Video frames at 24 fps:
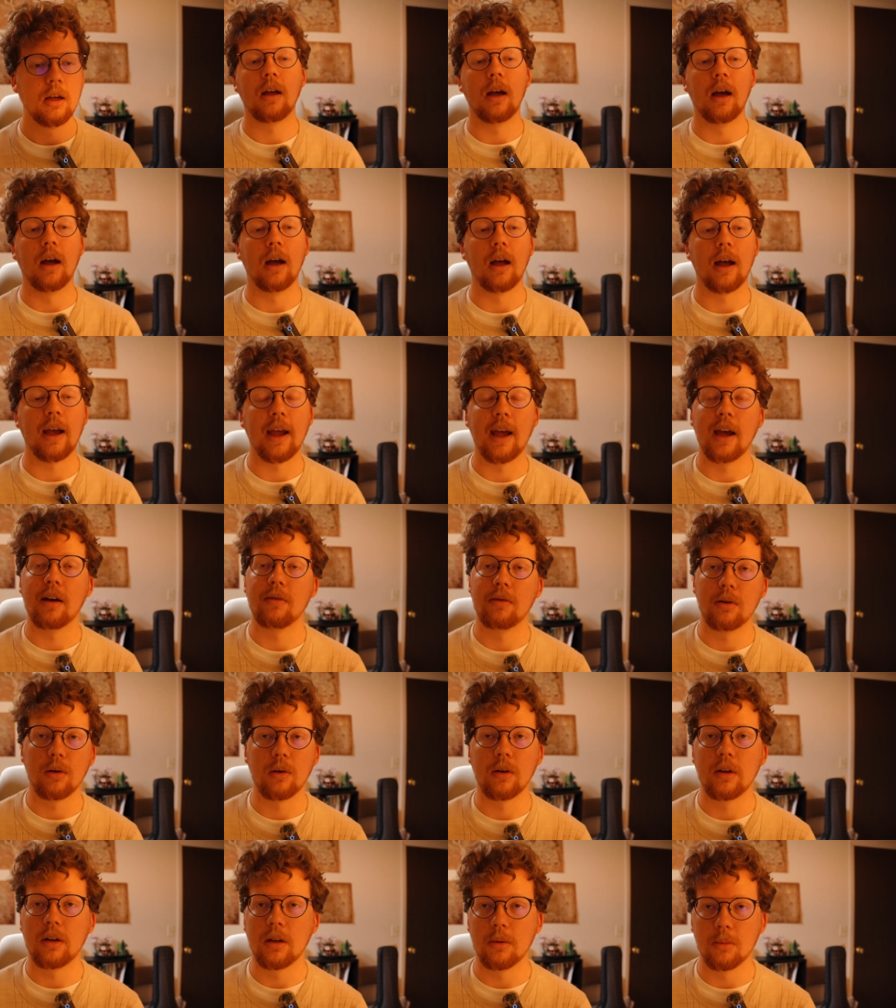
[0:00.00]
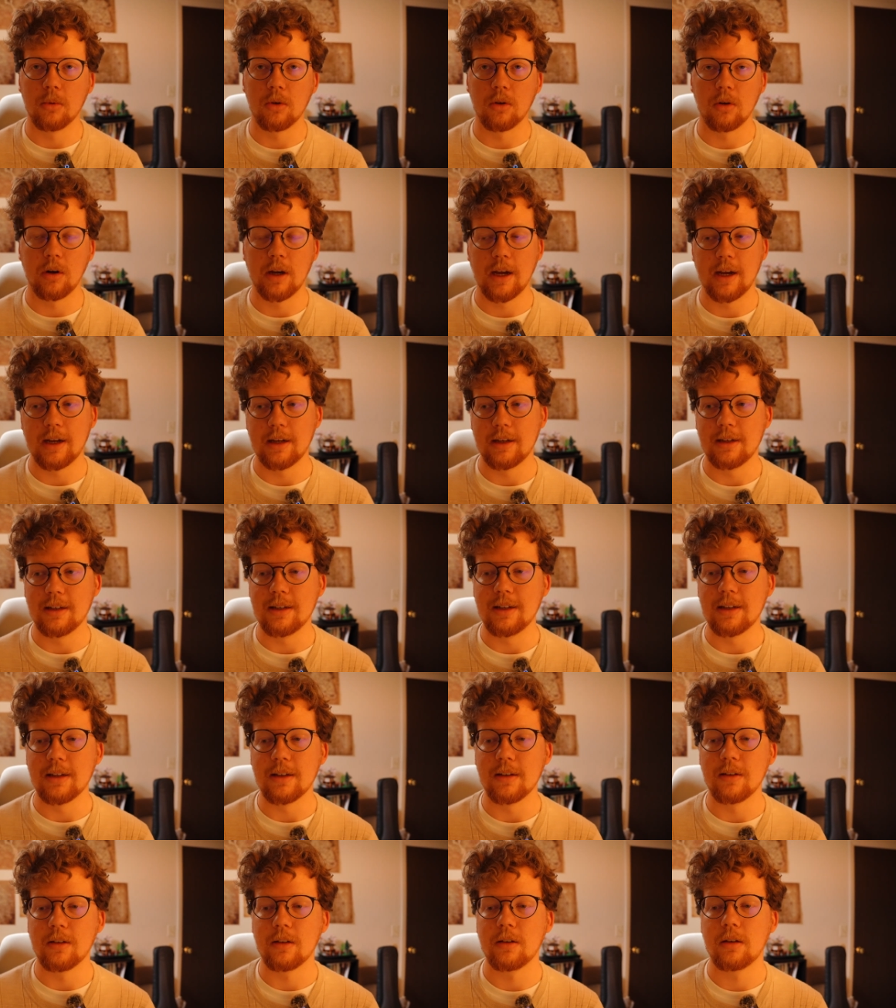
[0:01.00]
I have heard similar
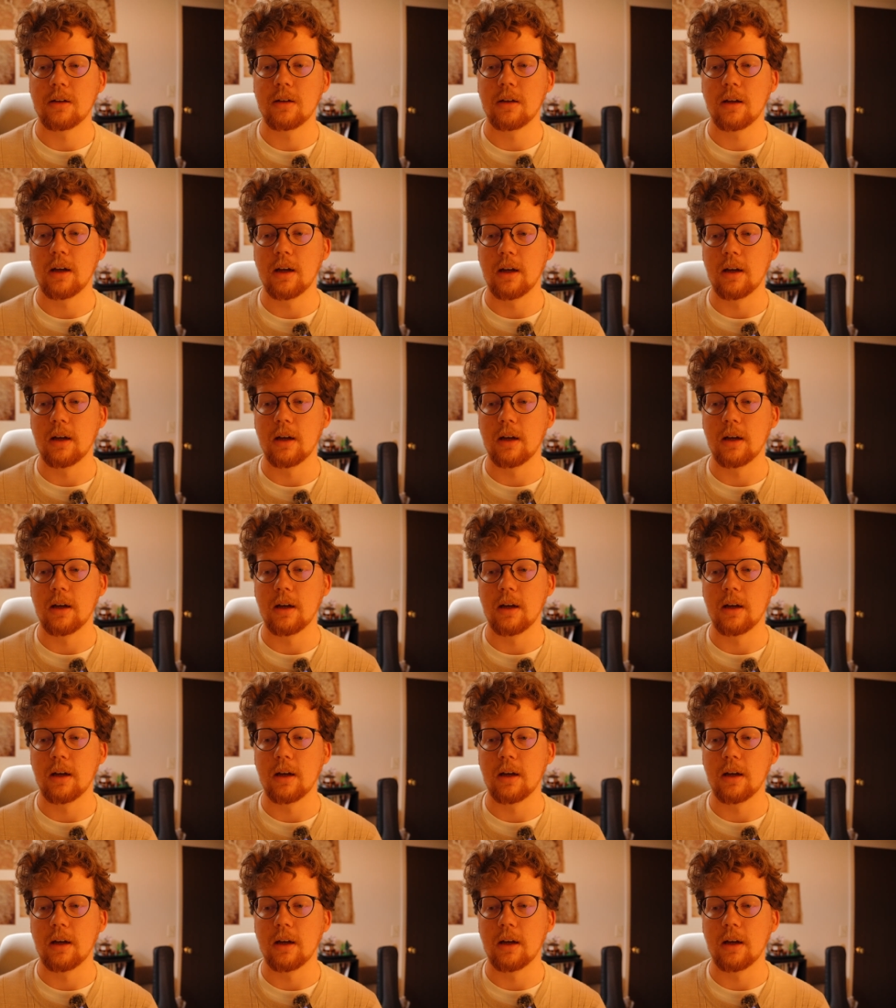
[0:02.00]
ideas,